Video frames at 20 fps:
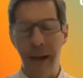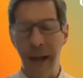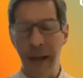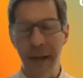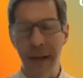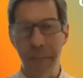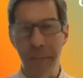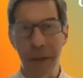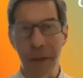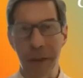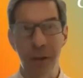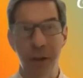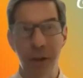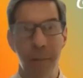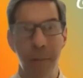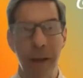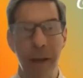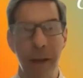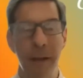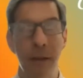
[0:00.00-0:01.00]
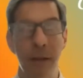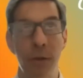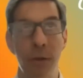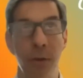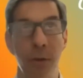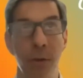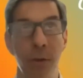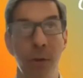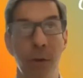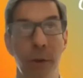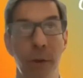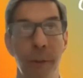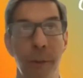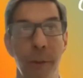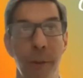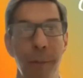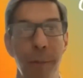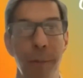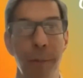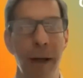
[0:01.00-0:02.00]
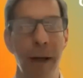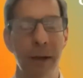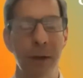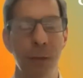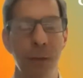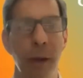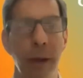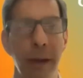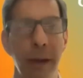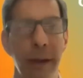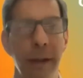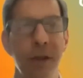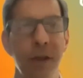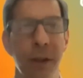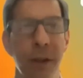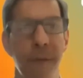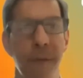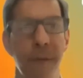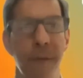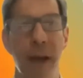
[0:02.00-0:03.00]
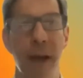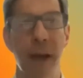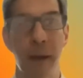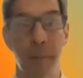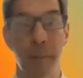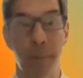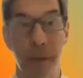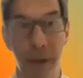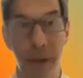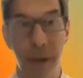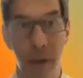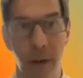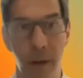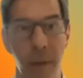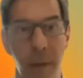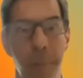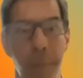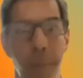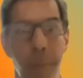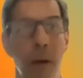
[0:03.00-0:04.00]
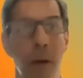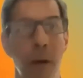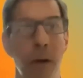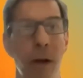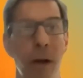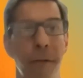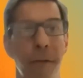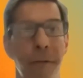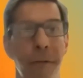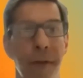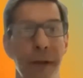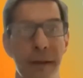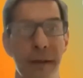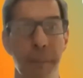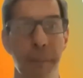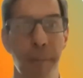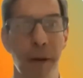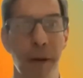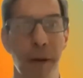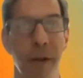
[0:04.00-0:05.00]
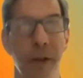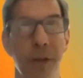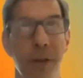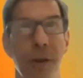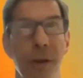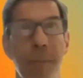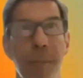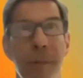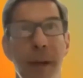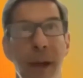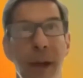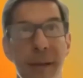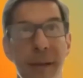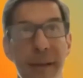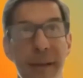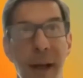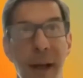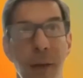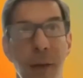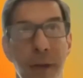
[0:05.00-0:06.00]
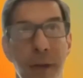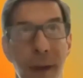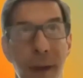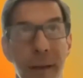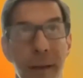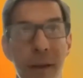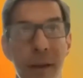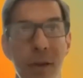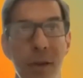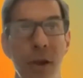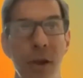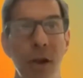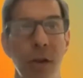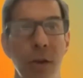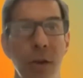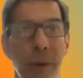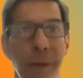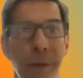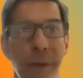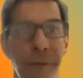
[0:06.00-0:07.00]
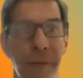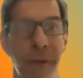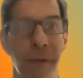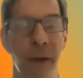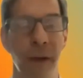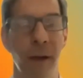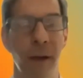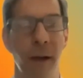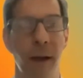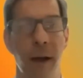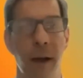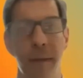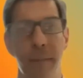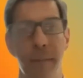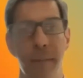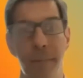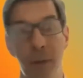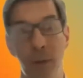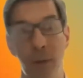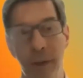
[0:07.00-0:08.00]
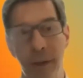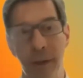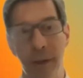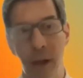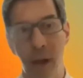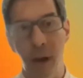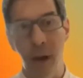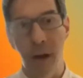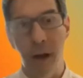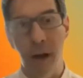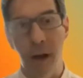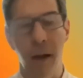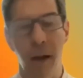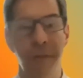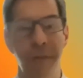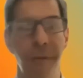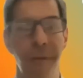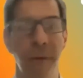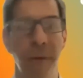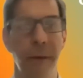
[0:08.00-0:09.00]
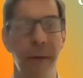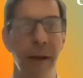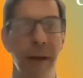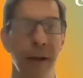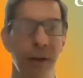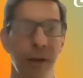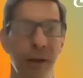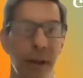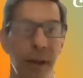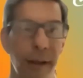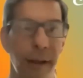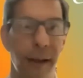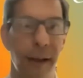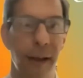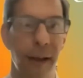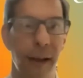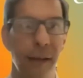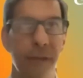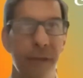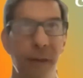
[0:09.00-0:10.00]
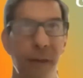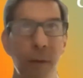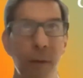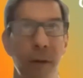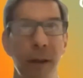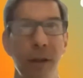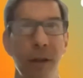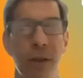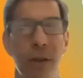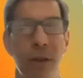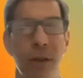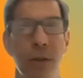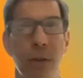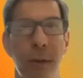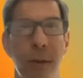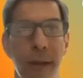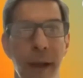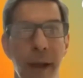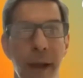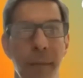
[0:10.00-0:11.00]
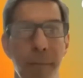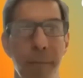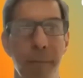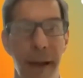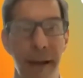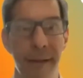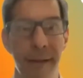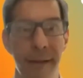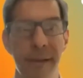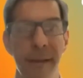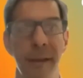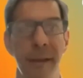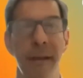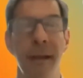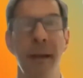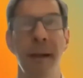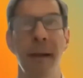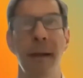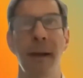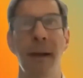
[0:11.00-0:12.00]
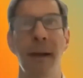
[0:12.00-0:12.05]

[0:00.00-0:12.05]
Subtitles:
As I mentioned in my introductory remarks, one initiative that I'm particularly proud of is a partnership that is now 10 years old with between the Coca-Cola Foundation and the Gates Foundation to take medicine